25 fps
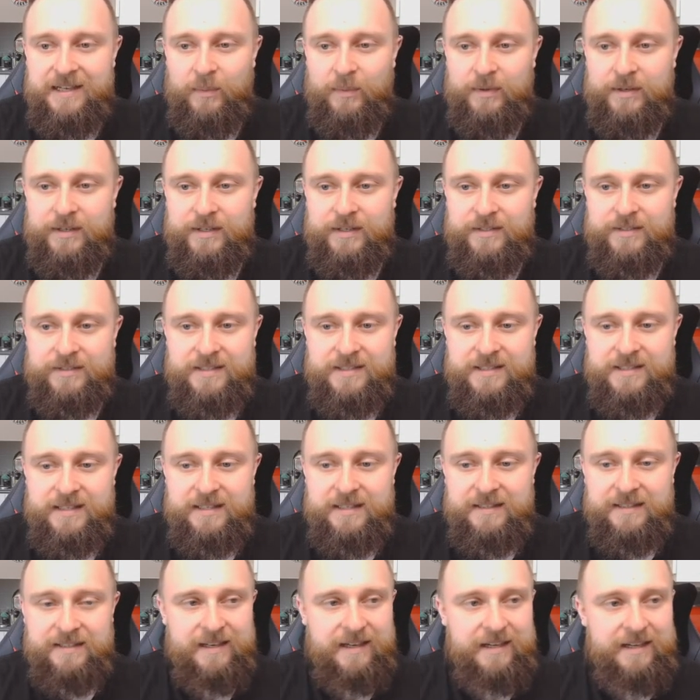I wanted us to
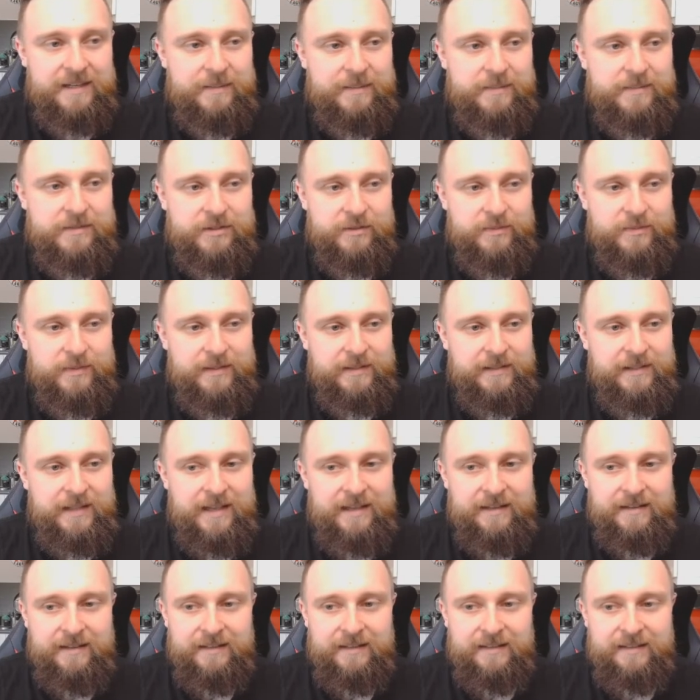take the game to
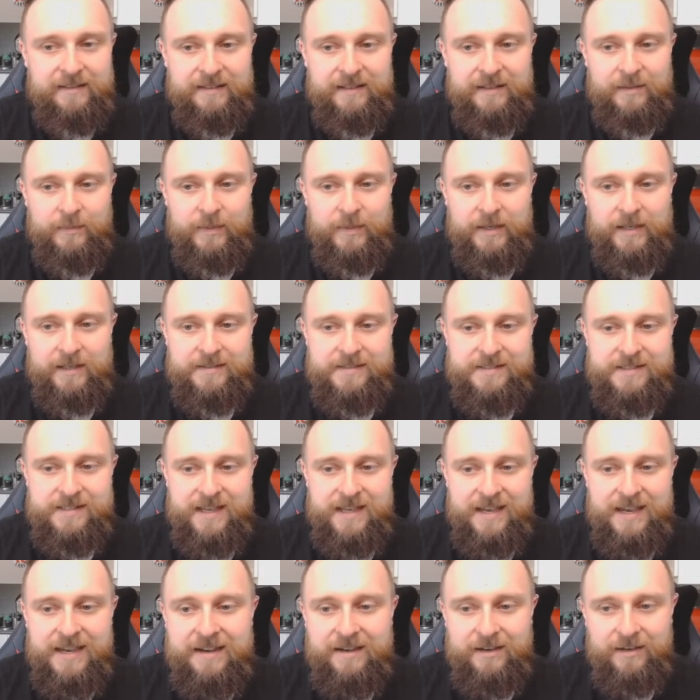Milan. I think we can
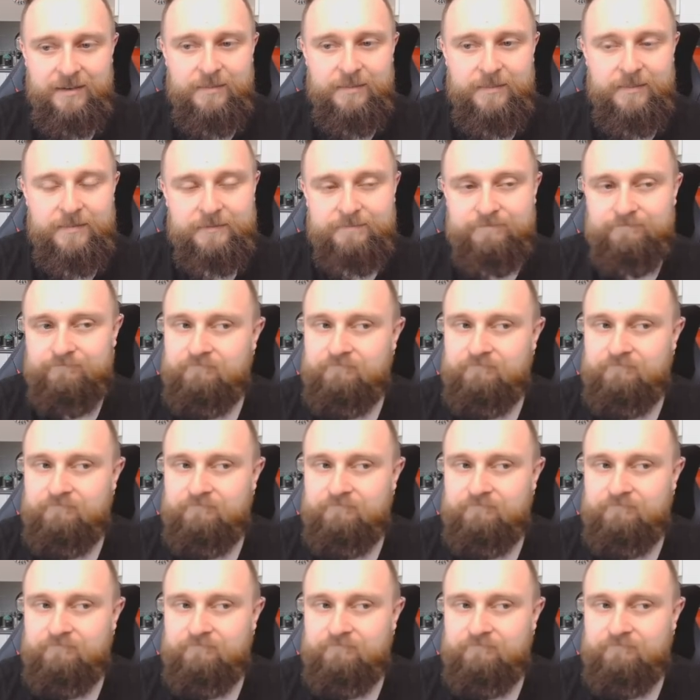take them.